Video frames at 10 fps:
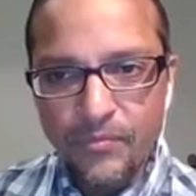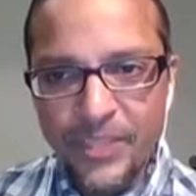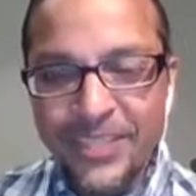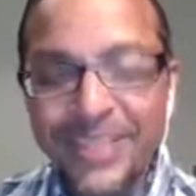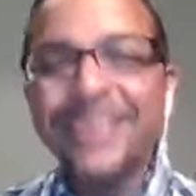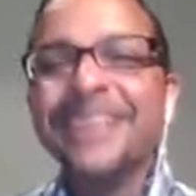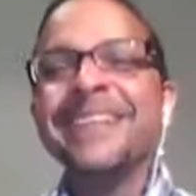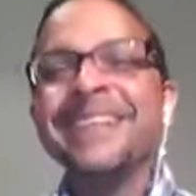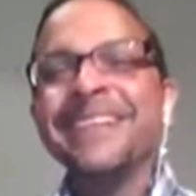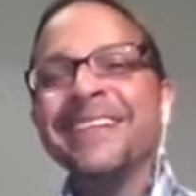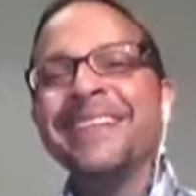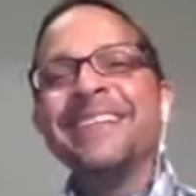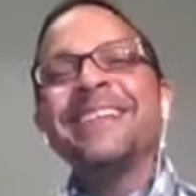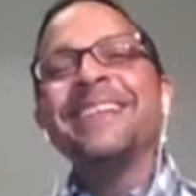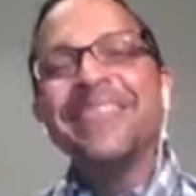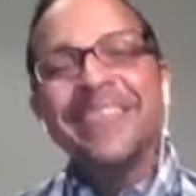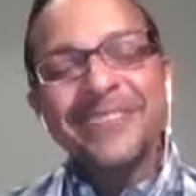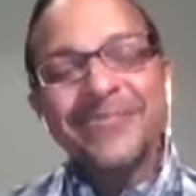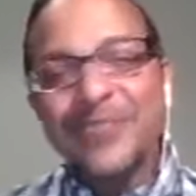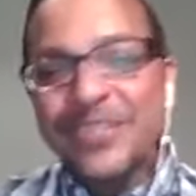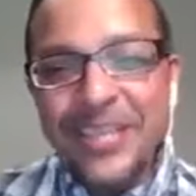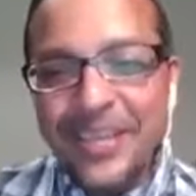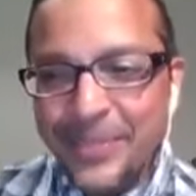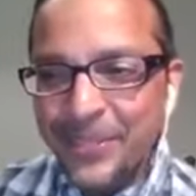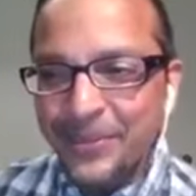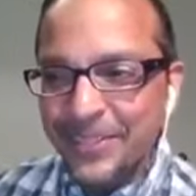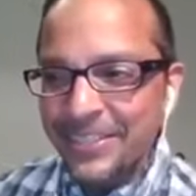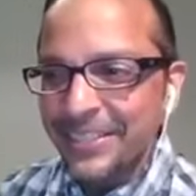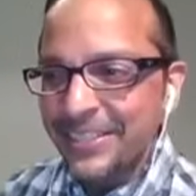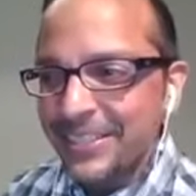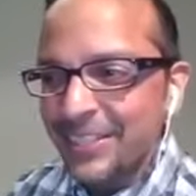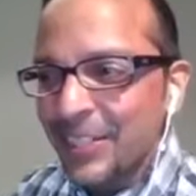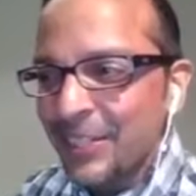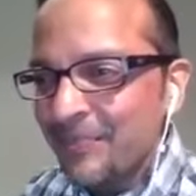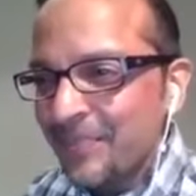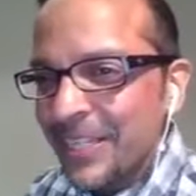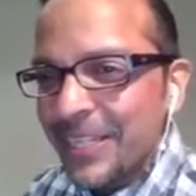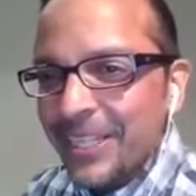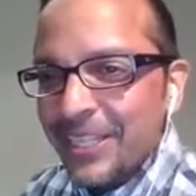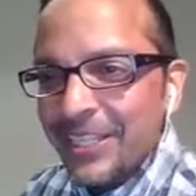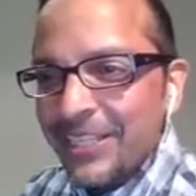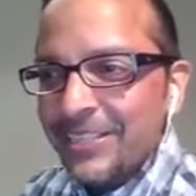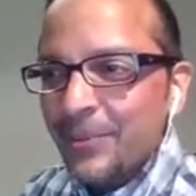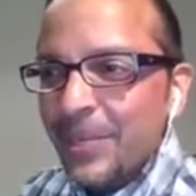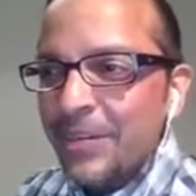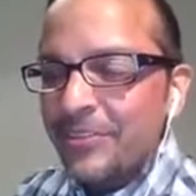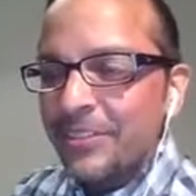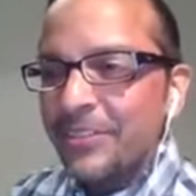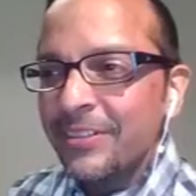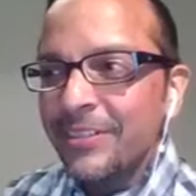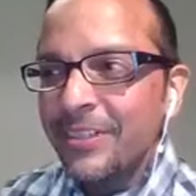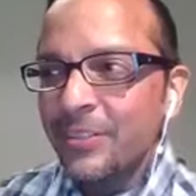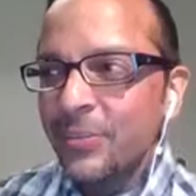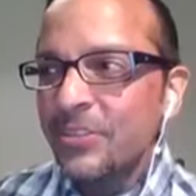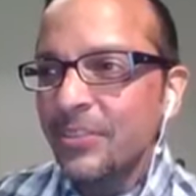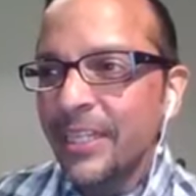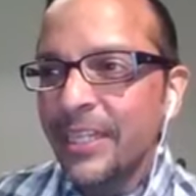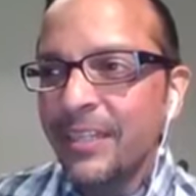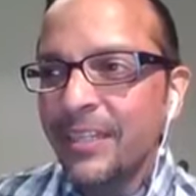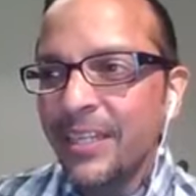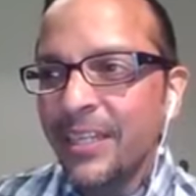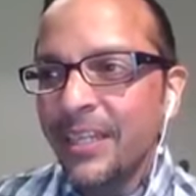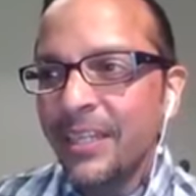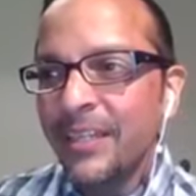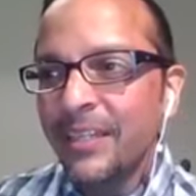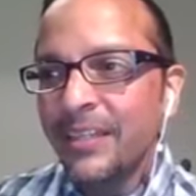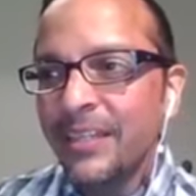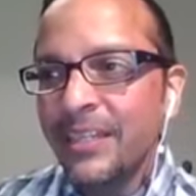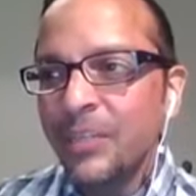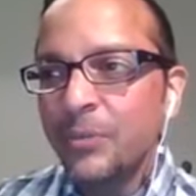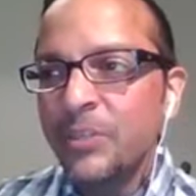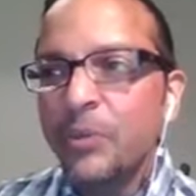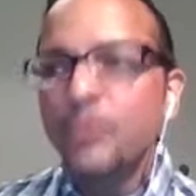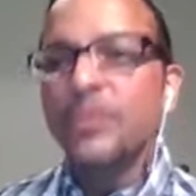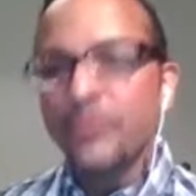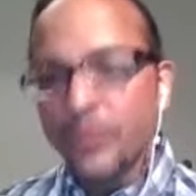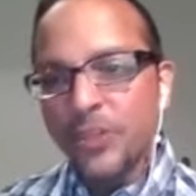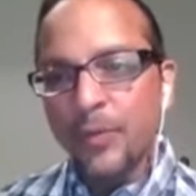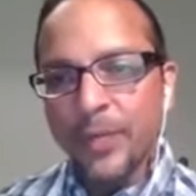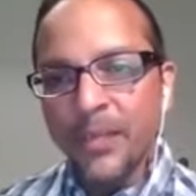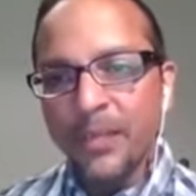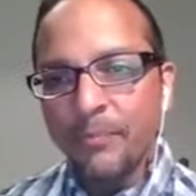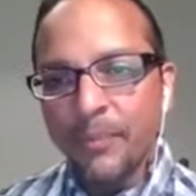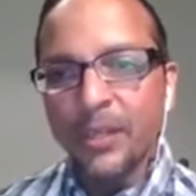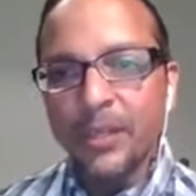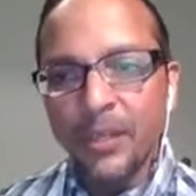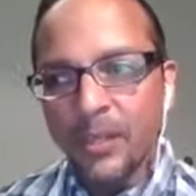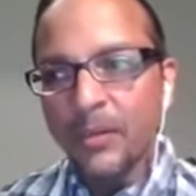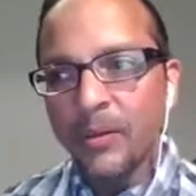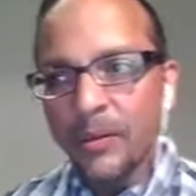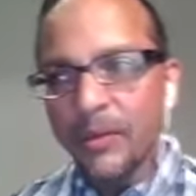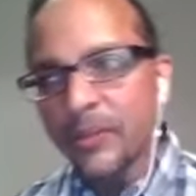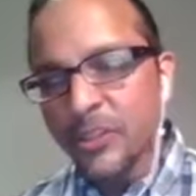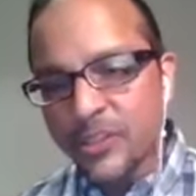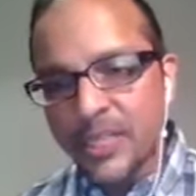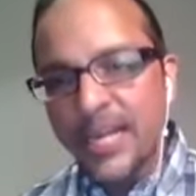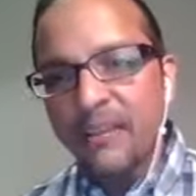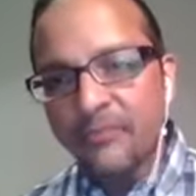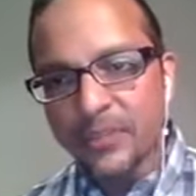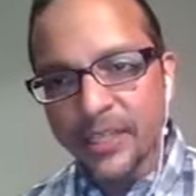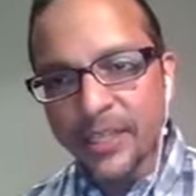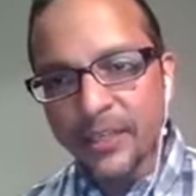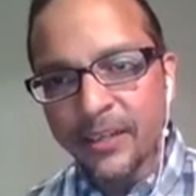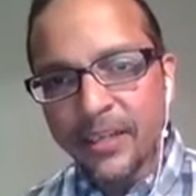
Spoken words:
Is it? Yeah, it's a happy coincidence. It's the Rao Theater in Crystal Lake, and it was mostly for streaming, but their staff was there.